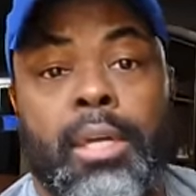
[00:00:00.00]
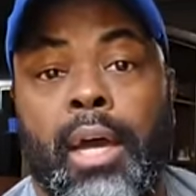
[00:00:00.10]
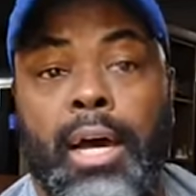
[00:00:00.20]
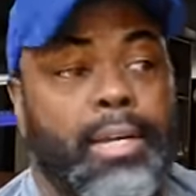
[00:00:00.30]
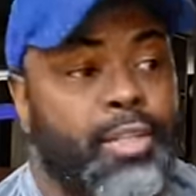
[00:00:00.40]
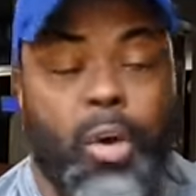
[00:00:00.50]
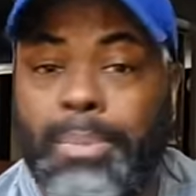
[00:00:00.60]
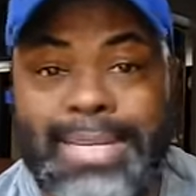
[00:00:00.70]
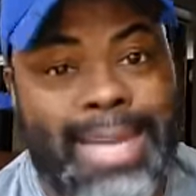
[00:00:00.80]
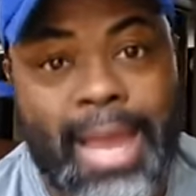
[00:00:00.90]
Uh, don't
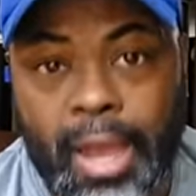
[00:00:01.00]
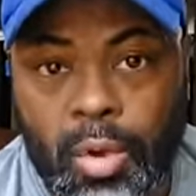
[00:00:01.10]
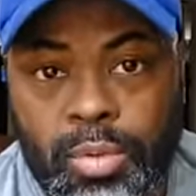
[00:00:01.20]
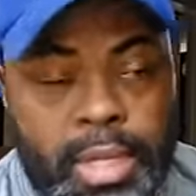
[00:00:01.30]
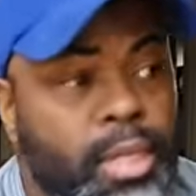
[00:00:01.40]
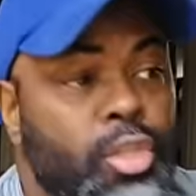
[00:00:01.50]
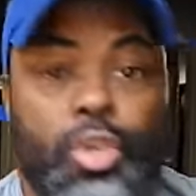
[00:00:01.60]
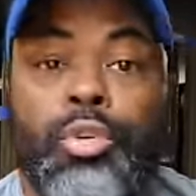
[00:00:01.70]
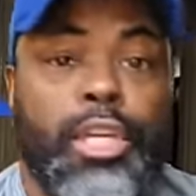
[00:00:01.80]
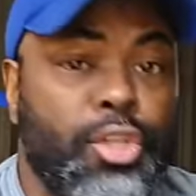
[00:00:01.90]
be down.
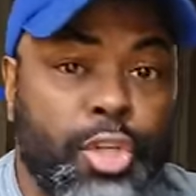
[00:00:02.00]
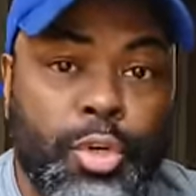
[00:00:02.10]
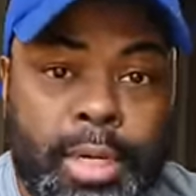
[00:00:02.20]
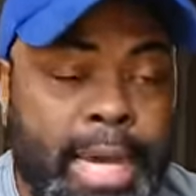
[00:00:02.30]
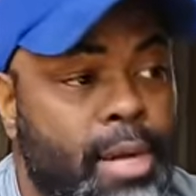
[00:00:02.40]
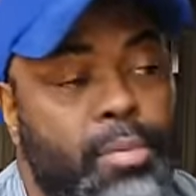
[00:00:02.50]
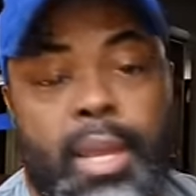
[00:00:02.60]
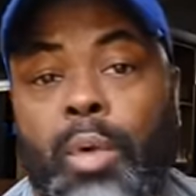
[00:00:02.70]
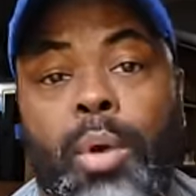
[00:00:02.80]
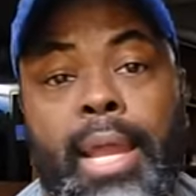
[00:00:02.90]
You can do it. I don't
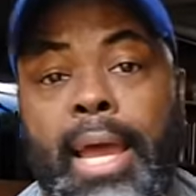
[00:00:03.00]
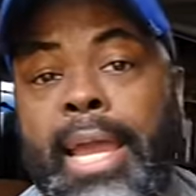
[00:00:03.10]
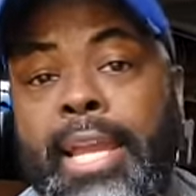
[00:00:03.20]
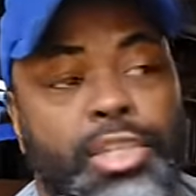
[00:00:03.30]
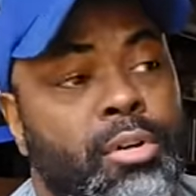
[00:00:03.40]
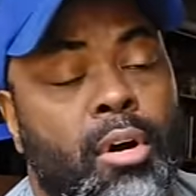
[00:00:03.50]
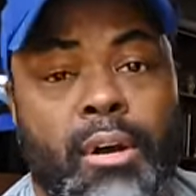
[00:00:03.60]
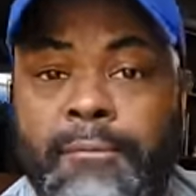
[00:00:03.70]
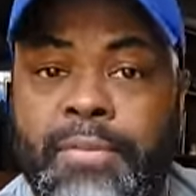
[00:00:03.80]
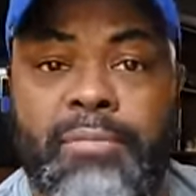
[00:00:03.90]
care what age you
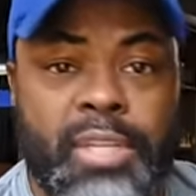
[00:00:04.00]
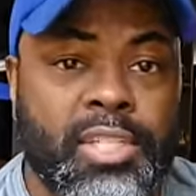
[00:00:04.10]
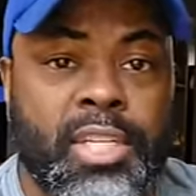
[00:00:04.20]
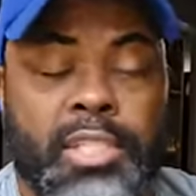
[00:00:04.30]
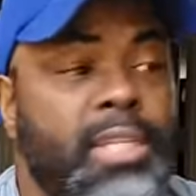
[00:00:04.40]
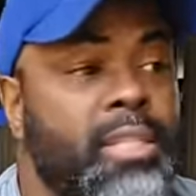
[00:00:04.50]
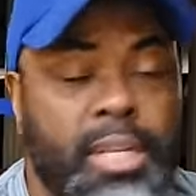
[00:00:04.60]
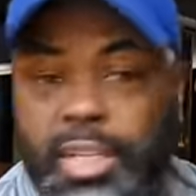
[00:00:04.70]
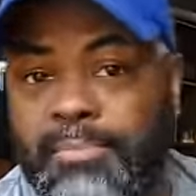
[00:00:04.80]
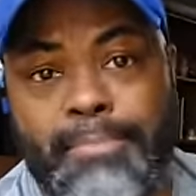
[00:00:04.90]
are 50, 60,
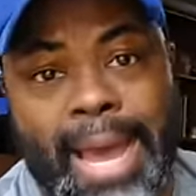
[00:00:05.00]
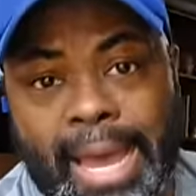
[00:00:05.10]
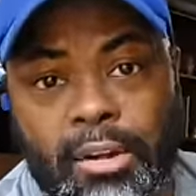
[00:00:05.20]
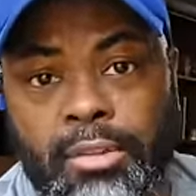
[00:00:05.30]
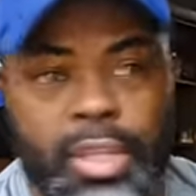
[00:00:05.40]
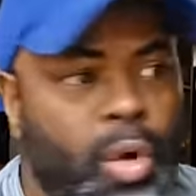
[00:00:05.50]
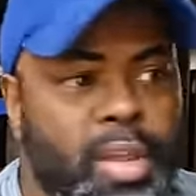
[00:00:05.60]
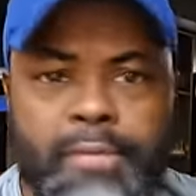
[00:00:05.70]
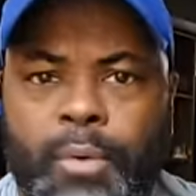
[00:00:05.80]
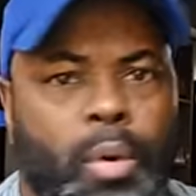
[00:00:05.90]
doesn't matter.
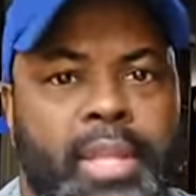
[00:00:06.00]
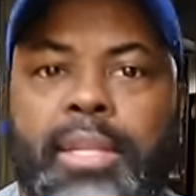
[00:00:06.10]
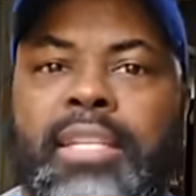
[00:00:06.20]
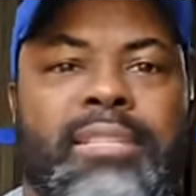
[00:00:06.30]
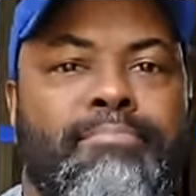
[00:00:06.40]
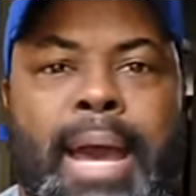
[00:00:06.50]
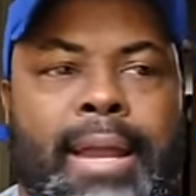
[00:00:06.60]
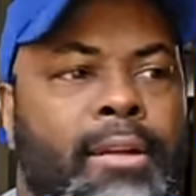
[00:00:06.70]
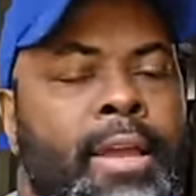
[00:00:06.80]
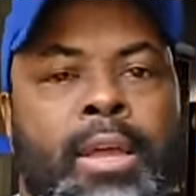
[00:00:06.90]
30, 40, doesn't
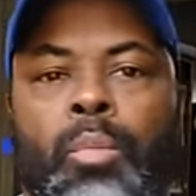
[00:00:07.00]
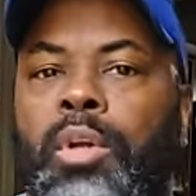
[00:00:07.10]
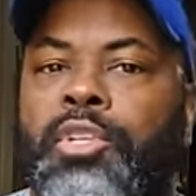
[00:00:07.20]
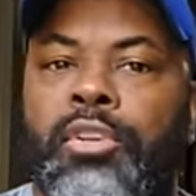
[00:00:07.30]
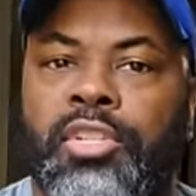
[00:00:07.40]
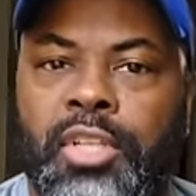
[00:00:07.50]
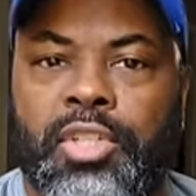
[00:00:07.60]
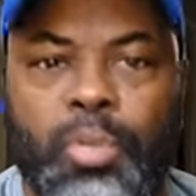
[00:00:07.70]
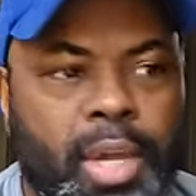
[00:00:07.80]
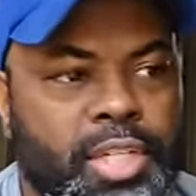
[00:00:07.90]
matter what your
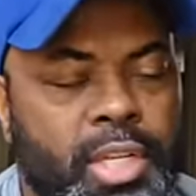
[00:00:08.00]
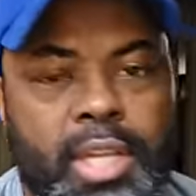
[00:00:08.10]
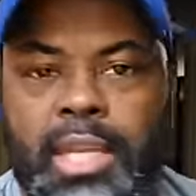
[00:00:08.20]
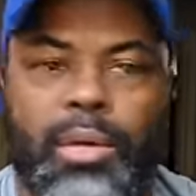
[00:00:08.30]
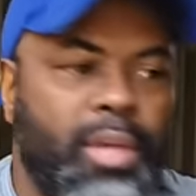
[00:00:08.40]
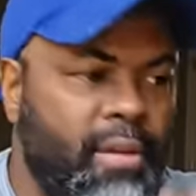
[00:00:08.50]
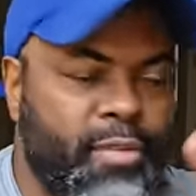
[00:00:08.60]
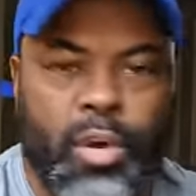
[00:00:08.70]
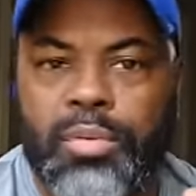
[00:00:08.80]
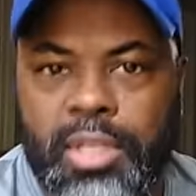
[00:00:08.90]
situation is. I don't care if
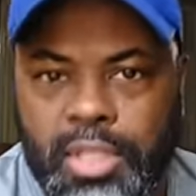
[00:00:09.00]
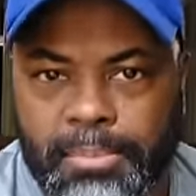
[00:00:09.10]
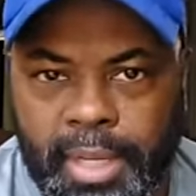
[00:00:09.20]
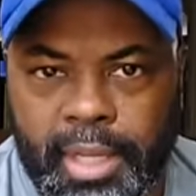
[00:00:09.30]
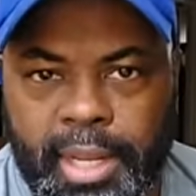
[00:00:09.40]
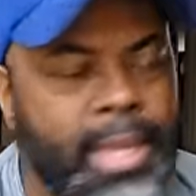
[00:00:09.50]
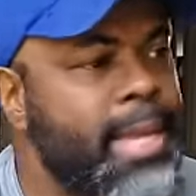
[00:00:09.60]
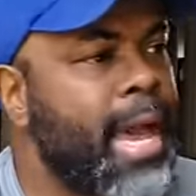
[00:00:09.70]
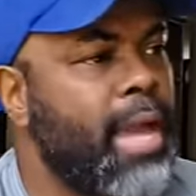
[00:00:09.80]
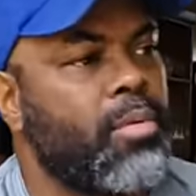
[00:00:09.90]
you're on disability.
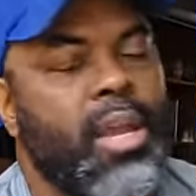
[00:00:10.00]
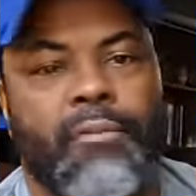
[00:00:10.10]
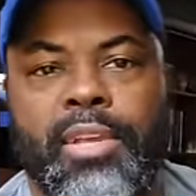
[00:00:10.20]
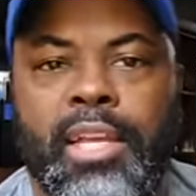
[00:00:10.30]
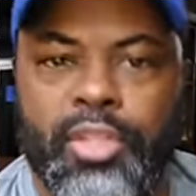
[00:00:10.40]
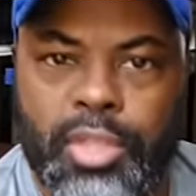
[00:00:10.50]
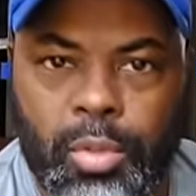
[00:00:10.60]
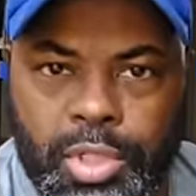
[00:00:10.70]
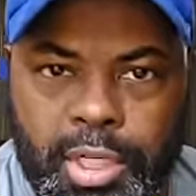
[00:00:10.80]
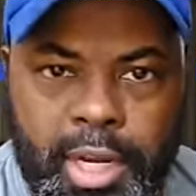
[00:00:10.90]
I don't care if you're getting
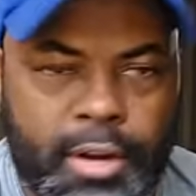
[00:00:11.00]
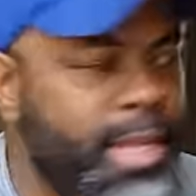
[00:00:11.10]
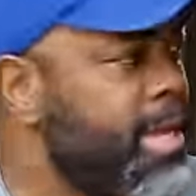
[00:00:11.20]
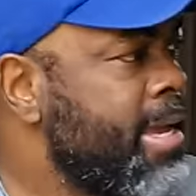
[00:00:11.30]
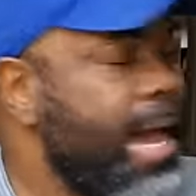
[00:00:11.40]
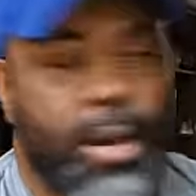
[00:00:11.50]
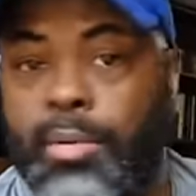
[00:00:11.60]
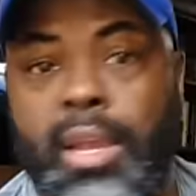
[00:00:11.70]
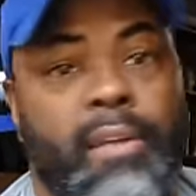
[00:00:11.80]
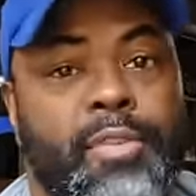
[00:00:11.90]
Social Security. I don't
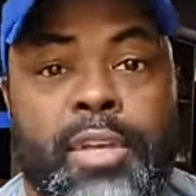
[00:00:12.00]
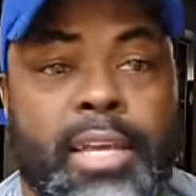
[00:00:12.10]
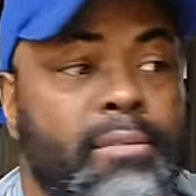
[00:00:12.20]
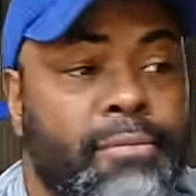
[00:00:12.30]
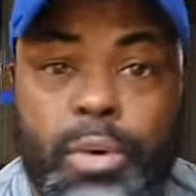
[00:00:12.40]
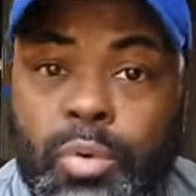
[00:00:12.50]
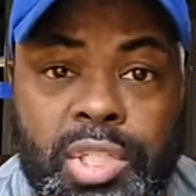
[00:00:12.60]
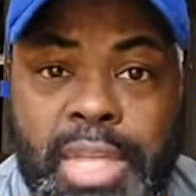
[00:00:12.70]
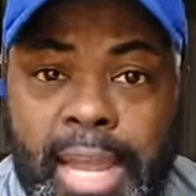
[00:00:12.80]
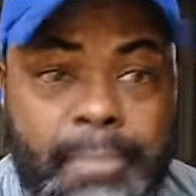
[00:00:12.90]
care if you're getting food
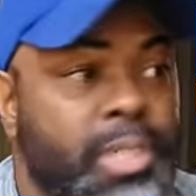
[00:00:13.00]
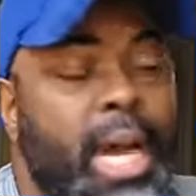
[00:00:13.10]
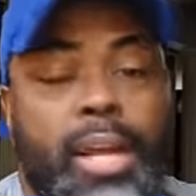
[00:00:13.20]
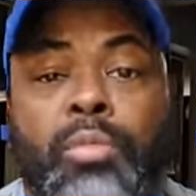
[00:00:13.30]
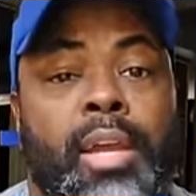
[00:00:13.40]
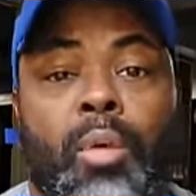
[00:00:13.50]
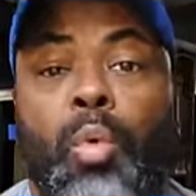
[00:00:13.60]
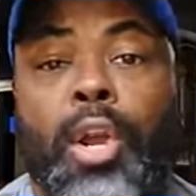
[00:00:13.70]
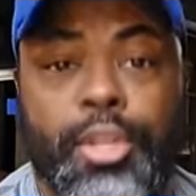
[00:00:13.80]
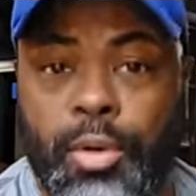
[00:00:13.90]
stamps. I don't care
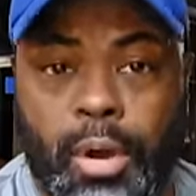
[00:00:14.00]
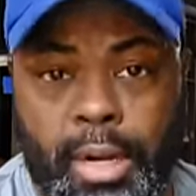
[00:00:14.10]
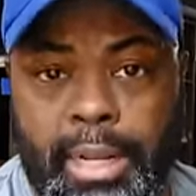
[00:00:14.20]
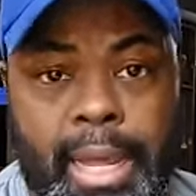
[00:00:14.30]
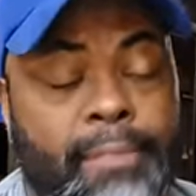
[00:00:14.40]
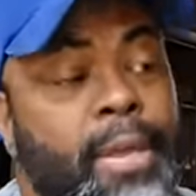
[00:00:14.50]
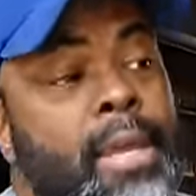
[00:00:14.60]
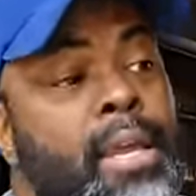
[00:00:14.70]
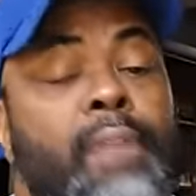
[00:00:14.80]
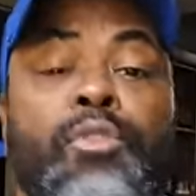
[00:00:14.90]
where you are in life.
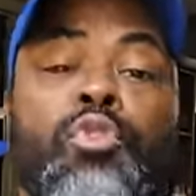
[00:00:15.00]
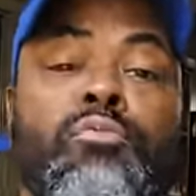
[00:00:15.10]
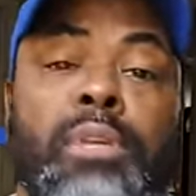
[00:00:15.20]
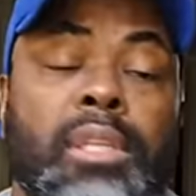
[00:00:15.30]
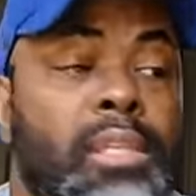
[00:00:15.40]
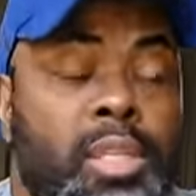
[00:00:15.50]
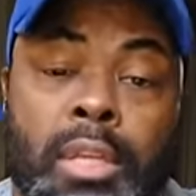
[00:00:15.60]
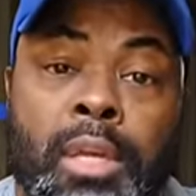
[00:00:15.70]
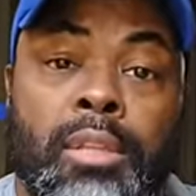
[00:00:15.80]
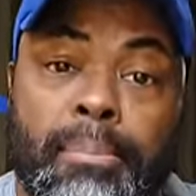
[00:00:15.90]
If you,
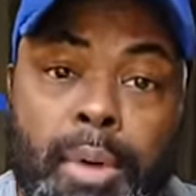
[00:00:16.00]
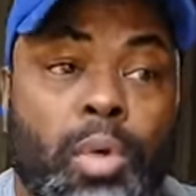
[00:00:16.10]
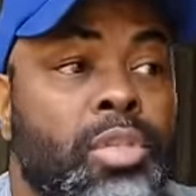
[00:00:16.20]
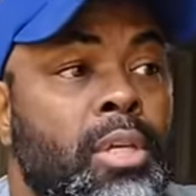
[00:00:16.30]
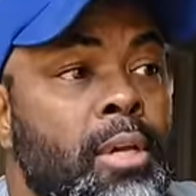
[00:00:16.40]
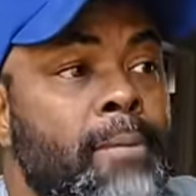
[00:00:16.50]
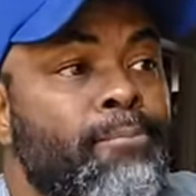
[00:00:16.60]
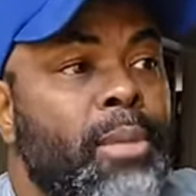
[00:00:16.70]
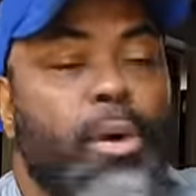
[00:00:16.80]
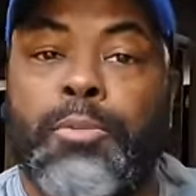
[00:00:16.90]
listen, the most
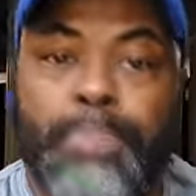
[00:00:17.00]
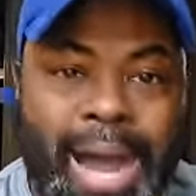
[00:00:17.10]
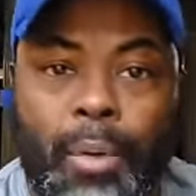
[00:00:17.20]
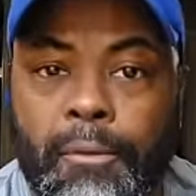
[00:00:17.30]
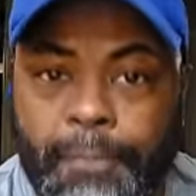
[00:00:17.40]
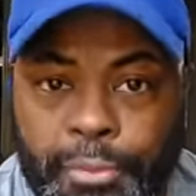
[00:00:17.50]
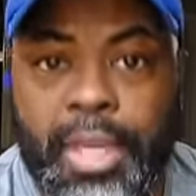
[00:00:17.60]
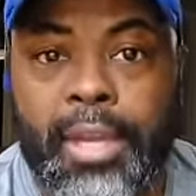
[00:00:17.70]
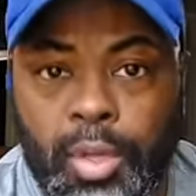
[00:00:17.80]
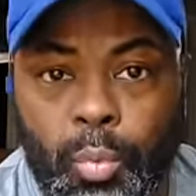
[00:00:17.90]
the most powerful
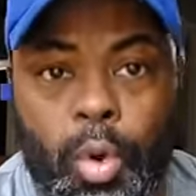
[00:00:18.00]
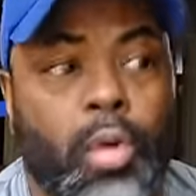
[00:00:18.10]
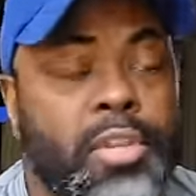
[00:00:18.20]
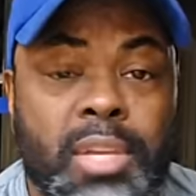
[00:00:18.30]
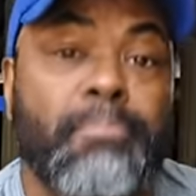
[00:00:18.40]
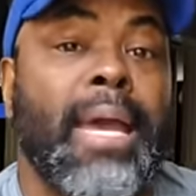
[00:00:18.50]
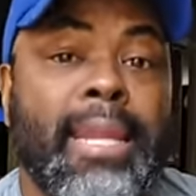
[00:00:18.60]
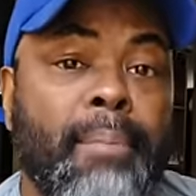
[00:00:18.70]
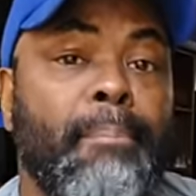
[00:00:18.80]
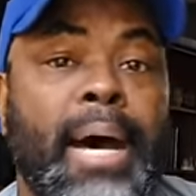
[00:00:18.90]
thing in the world is a made
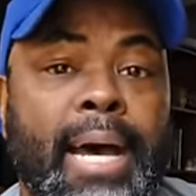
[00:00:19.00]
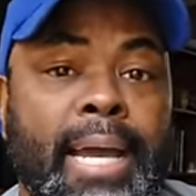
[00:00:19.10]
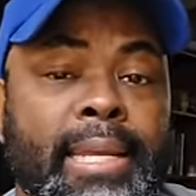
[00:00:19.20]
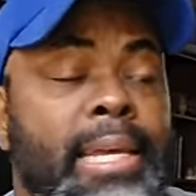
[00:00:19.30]
up mind.